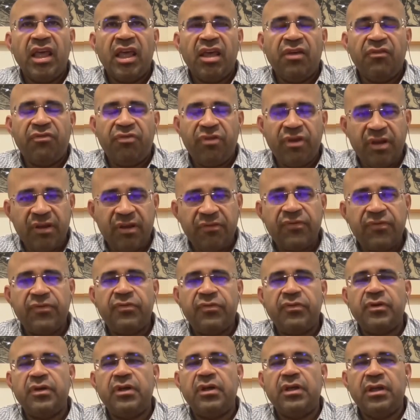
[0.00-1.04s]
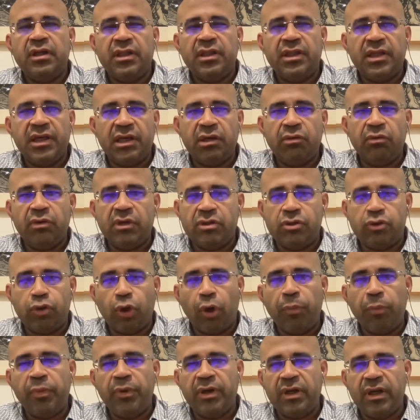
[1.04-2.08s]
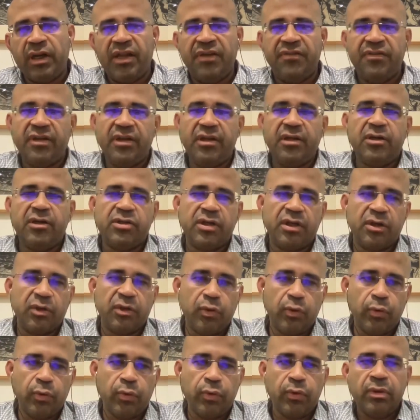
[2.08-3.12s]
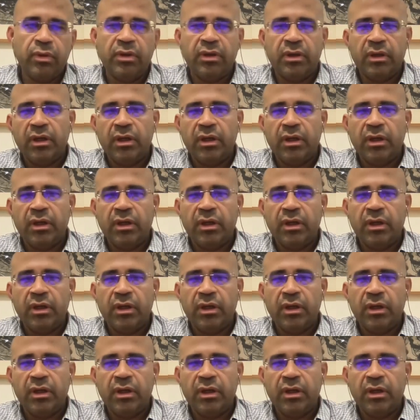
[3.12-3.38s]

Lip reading: even if there was Zopper 11 years ago,